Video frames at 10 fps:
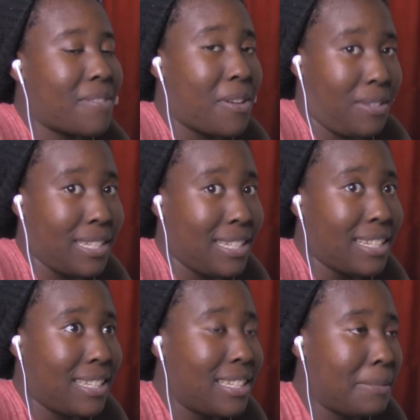goes into
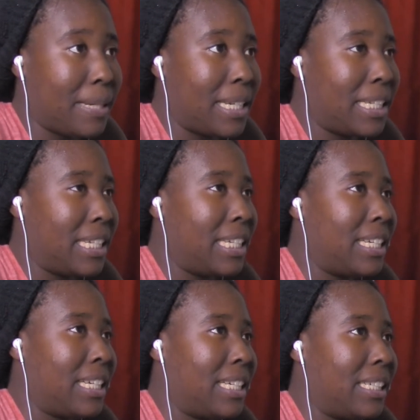his body
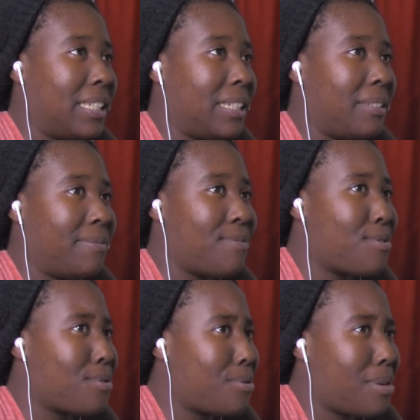
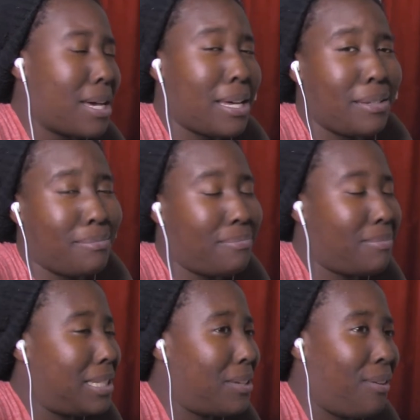through a
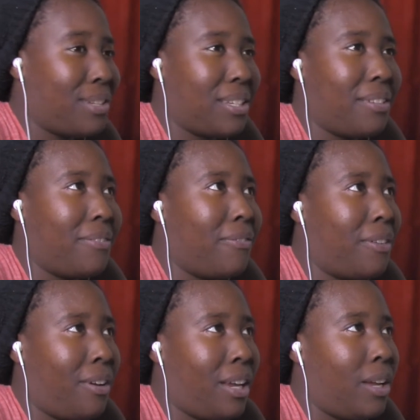series of
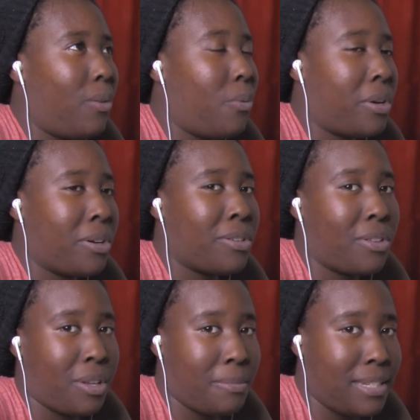very weird
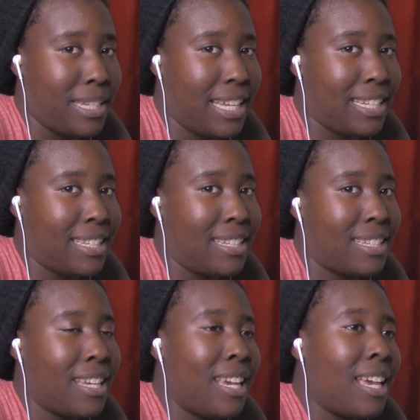circumstances,
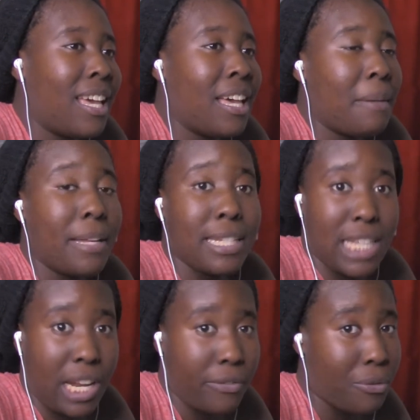but it's
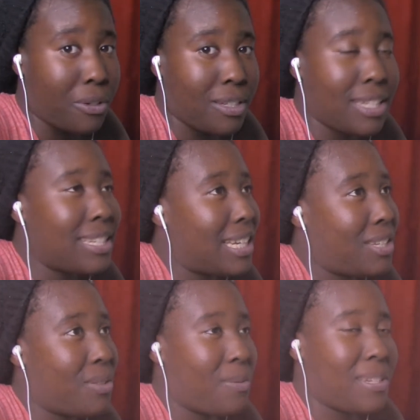not forced. This is
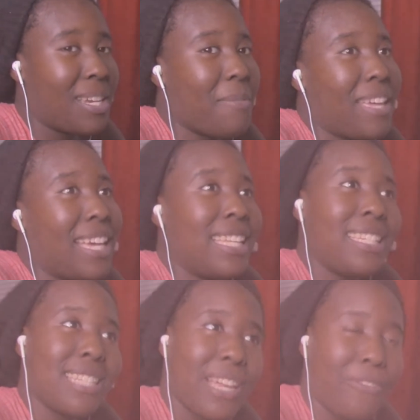actually the one time that it's
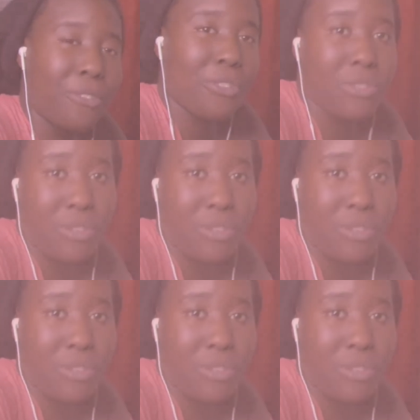not forced